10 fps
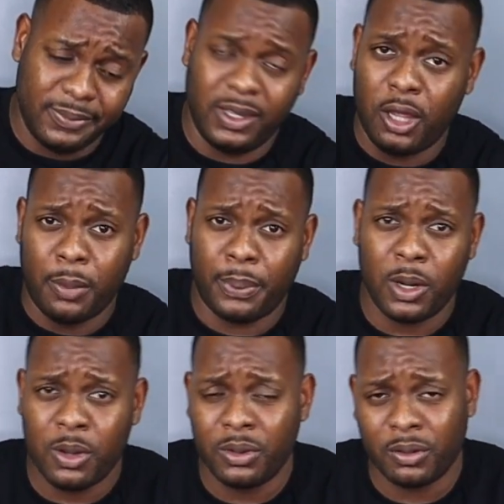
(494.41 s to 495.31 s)
Another
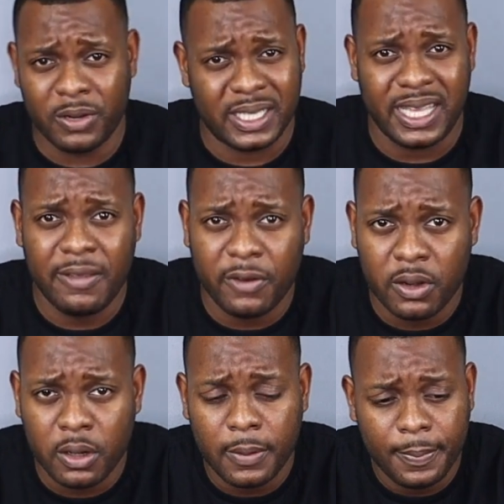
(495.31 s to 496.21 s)
pro, the
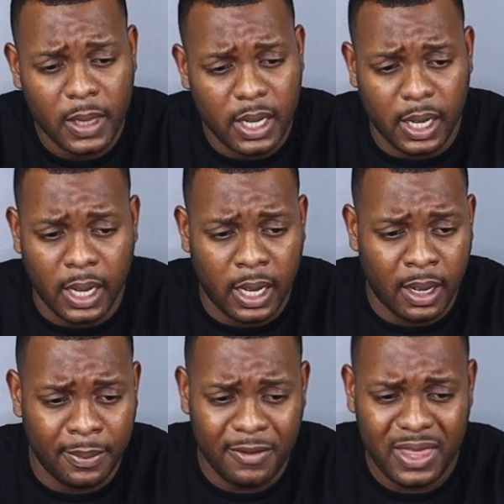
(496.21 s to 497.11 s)
receiver.
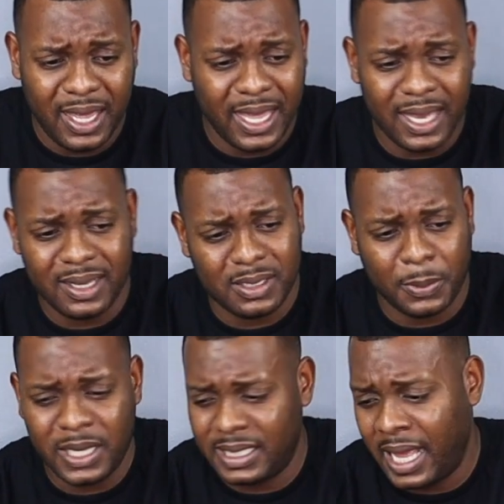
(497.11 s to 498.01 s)
Everything again is
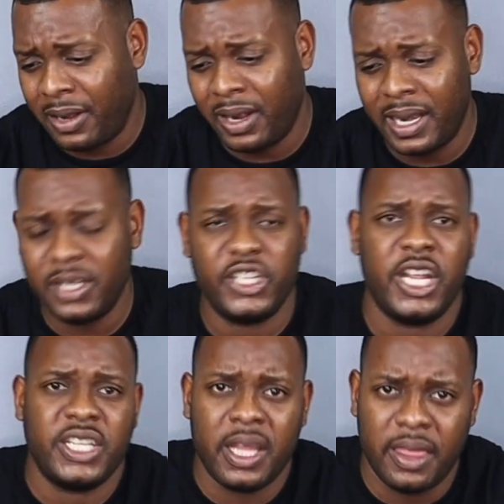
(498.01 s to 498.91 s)
pretty standard. I didn't
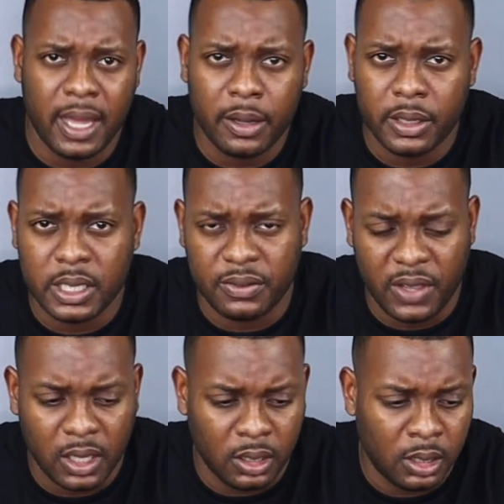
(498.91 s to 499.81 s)
change anything out on this
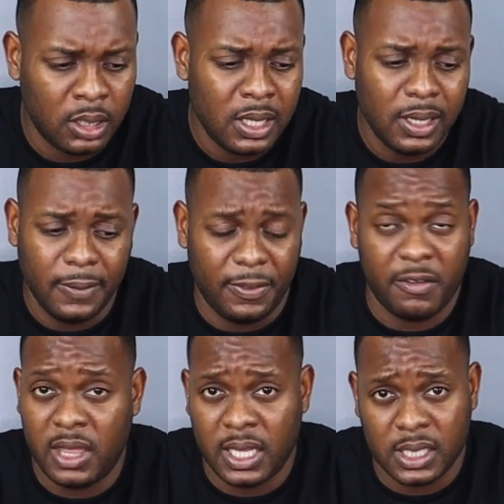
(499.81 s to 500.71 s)
vehicle.
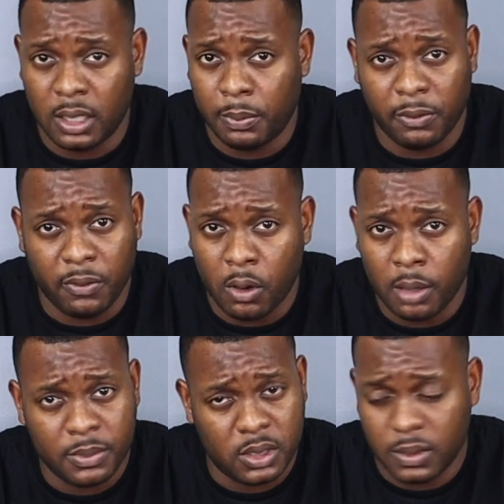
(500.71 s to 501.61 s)
Everything still
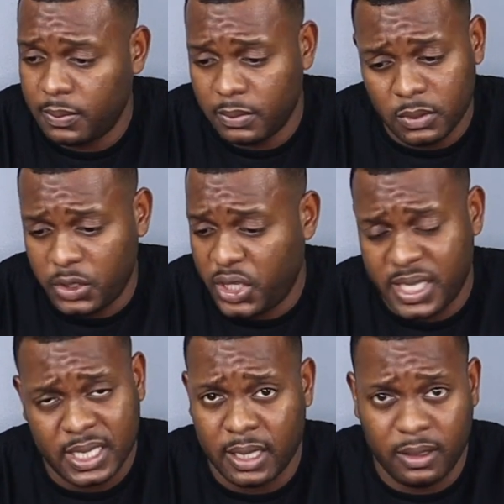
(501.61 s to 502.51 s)
performs just
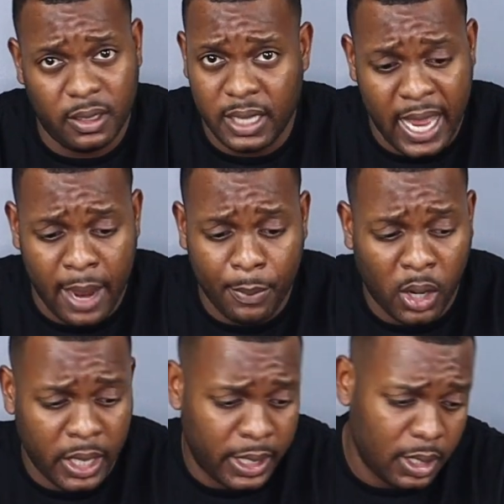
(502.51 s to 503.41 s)
as the day I
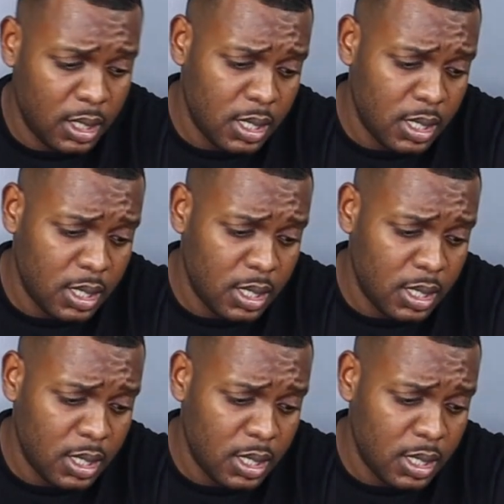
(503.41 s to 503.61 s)
bought it.